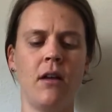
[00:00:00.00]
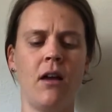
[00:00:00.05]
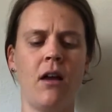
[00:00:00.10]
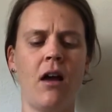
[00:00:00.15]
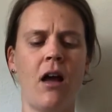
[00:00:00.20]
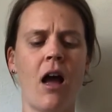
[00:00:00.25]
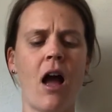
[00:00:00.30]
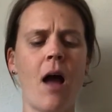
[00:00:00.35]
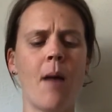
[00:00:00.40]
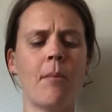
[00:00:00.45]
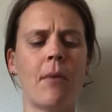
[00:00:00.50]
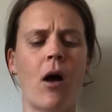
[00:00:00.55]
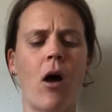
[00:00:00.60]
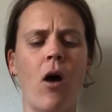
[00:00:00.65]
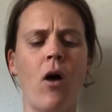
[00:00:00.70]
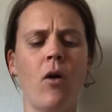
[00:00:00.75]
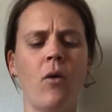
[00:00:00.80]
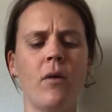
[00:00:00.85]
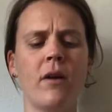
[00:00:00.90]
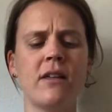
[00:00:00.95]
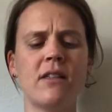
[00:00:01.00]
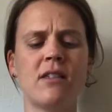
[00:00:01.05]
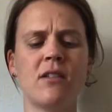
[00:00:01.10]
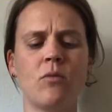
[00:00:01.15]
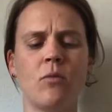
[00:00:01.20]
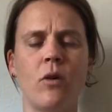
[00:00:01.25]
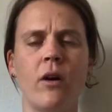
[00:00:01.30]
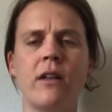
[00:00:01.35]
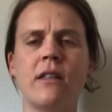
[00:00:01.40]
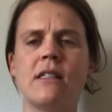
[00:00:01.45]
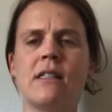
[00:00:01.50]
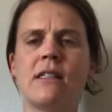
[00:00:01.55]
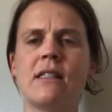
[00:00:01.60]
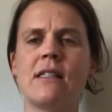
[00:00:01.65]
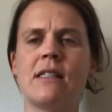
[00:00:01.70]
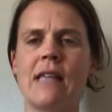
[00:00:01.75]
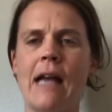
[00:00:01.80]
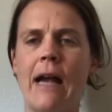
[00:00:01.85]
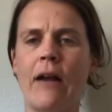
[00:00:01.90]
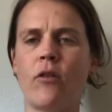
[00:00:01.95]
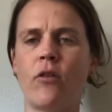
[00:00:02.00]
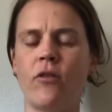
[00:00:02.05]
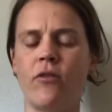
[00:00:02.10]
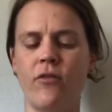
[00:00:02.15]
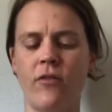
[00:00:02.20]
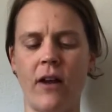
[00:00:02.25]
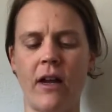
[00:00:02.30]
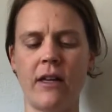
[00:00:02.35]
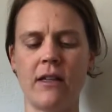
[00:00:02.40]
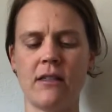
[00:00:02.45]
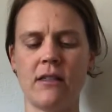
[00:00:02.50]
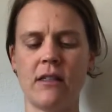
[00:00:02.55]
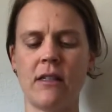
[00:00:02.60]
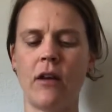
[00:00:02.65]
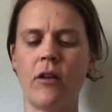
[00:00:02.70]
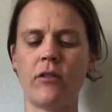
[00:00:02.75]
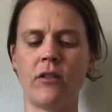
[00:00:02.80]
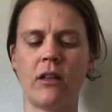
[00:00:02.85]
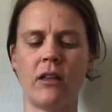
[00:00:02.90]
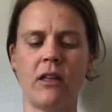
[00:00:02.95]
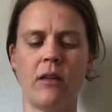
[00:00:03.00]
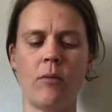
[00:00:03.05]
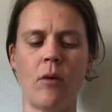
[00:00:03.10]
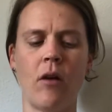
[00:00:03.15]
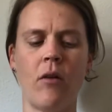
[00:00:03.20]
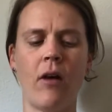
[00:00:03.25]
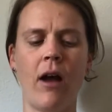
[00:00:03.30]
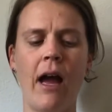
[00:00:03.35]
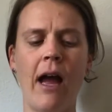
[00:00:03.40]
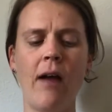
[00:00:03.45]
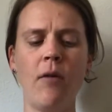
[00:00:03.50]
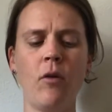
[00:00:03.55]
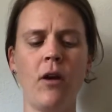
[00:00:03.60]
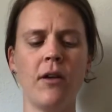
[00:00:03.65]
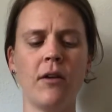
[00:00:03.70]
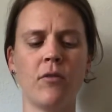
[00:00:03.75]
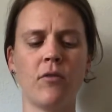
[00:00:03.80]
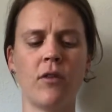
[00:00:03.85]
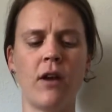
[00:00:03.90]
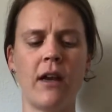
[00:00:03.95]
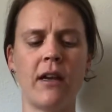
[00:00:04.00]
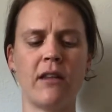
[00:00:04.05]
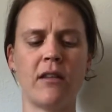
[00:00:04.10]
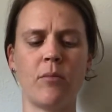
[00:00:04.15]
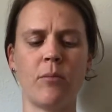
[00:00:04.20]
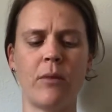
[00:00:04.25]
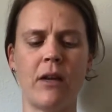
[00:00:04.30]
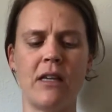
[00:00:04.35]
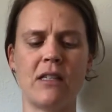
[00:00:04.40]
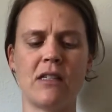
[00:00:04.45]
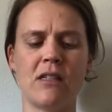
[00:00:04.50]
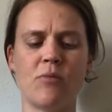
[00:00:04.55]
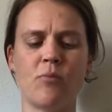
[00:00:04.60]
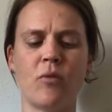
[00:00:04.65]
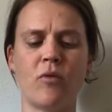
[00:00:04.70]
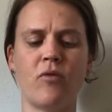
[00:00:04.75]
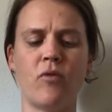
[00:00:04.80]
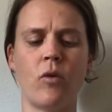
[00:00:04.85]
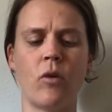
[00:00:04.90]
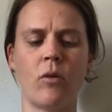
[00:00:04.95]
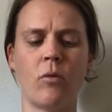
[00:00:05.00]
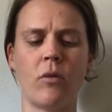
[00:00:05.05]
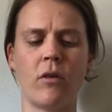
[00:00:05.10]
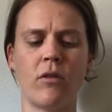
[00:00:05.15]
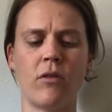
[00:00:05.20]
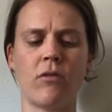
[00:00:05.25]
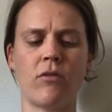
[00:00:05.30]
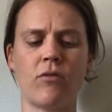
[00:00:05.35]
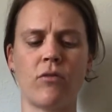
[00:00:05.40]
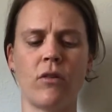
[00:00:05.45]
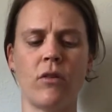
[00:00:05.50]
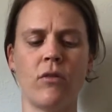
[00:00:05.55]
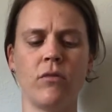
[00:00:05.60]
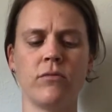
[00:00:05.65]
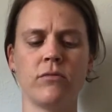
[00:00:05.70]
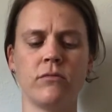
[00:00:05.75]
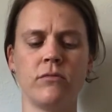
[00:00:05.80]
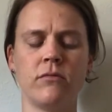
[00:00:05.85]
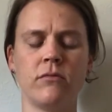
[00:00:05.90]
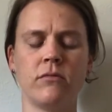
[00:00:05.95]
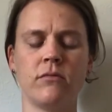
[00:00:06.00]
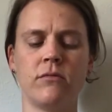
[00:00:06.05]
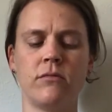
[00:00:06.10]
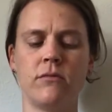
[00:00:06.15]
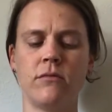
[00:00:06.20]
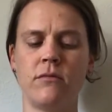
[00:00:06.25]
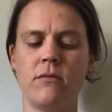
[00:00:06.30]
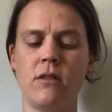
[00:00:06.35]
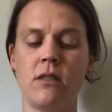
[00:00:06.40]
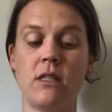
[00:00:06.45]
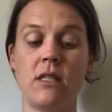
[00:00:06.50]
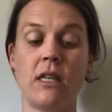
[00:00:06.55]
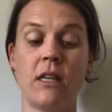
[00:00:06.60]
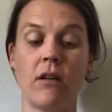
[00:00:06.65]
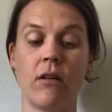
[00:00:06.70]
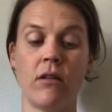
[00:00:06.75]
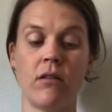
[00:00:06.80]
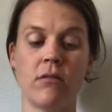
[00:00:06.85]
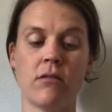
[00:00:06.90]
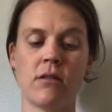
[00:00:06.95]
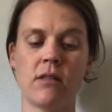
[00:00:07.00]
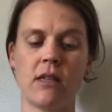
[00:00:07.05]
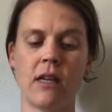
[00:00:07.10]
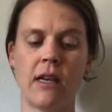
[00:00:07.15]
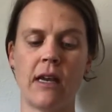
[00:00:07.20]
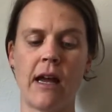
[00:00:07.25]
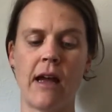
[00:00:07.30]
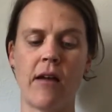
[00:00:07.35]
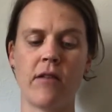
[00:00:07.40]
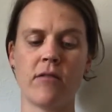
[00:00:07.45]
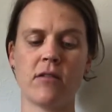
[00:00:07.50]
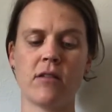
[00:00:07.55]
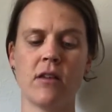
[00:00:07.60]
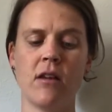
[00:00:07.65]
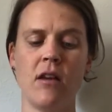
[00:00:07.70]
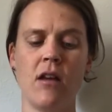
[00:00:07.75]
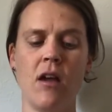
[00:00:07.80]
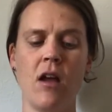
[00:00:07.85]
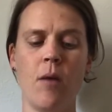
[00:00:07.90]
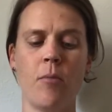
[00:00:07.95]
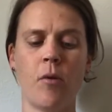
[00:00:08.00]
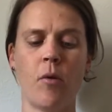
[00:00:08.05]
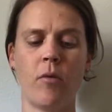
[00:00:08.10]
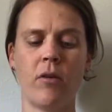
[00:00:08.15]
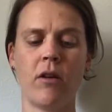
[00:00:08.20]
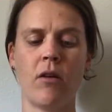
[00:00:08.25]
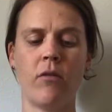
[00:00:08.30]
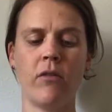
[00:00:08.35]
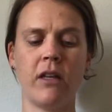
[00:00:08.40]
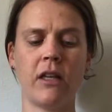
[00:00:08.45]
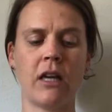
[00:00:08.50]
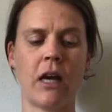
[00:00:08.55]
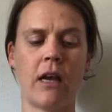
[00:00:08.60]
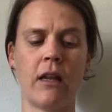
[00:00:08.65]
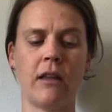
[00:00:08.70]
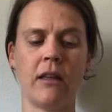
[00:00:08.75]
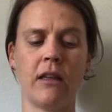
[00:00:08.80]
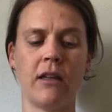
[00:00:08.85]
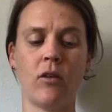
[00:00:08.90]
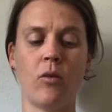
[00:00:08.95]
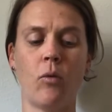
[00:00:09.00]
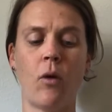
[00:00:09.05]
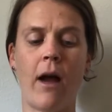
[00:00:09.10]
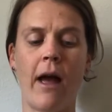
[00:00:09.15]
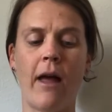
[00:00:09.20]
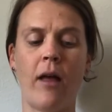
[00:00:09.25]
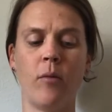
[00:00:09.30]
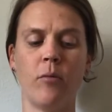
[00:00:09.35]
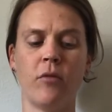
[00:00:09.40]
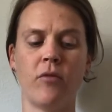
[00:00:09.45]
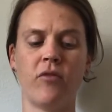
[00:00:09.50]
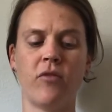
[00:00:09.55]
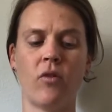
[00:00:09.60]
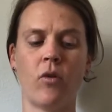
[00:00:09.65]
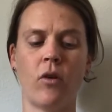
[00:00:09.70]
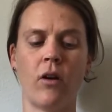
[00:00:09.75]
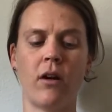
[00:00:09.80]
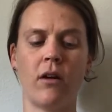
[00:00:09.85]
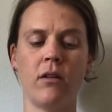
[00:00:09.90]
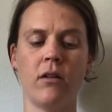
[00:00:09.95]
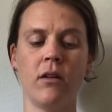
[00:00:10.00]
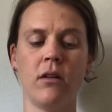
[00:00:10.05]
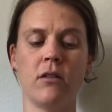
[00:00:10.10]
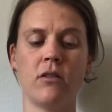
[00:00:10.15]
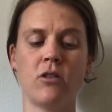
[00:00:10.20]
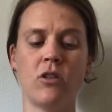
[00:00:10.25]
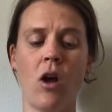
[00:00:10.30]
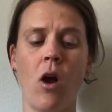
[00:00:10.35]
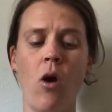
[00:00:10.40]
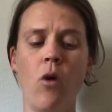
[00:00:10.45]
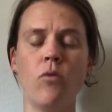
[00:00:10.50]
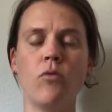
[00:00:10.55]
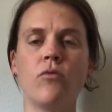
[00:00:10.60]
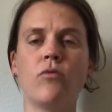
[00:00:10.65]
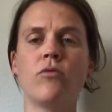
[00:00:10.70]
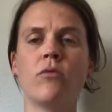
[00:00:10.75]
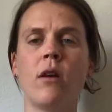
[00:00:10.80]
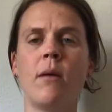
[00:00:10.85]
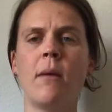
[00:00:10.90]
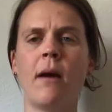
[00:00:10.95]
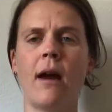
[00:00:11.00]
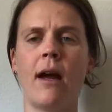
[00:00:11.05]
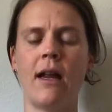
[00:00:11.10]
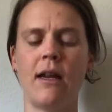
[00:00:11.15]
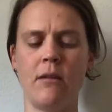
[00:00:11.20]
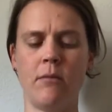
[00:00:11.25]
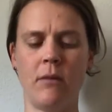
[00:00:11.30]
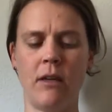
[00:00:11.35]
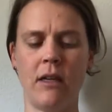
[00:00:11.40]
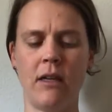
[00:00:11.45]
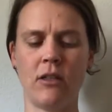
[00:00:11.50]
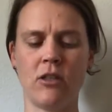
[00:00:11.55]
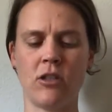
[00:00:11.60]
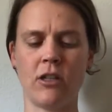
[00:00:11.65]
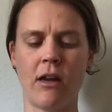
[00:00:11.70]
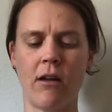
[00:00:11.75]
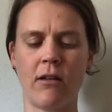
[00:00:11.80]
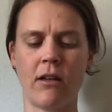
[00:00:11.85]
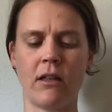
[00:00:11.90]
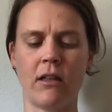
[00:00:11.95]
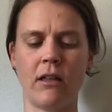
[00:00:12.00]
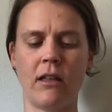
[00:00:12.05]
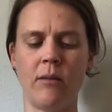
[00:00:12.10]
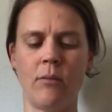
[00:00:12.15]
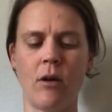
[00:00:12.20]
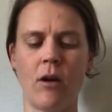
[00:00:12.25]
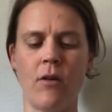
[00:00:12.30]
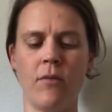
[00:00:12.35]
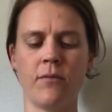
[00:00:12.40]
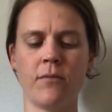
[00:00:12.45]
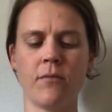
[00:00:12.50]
I'm always the one to sacrifice, yelled Clebo. I want to run at the bases before we're through. Deal, said House, but we only got a little while before... Don't remind me, shouted Clebo.